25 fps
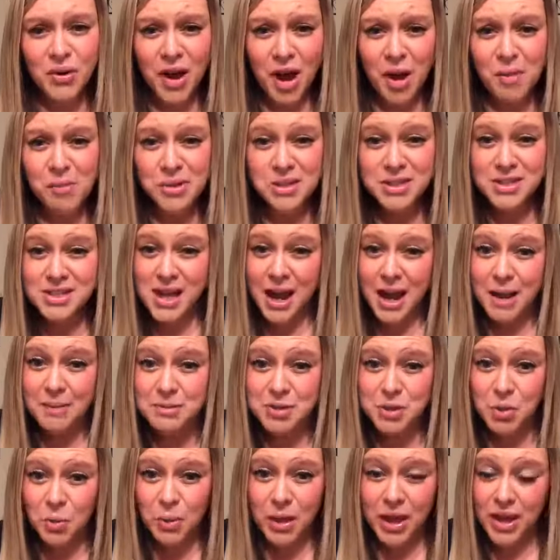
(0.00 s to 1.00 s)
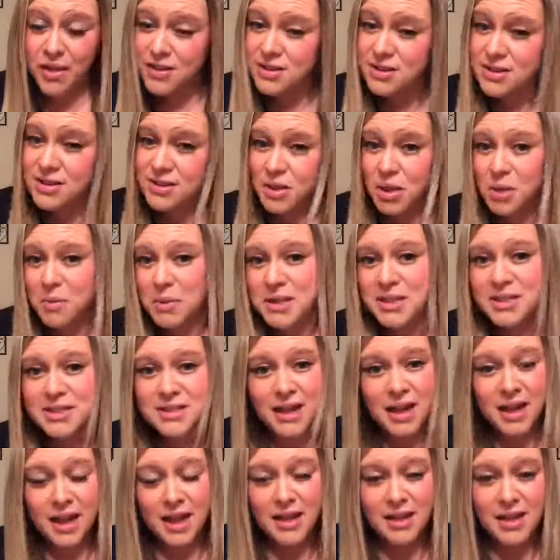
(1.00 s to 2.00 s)
couple times a week. This is only my
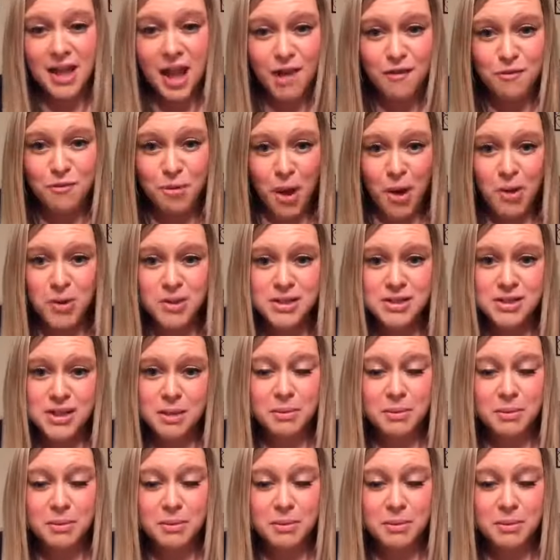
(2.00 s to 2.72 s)
second live post.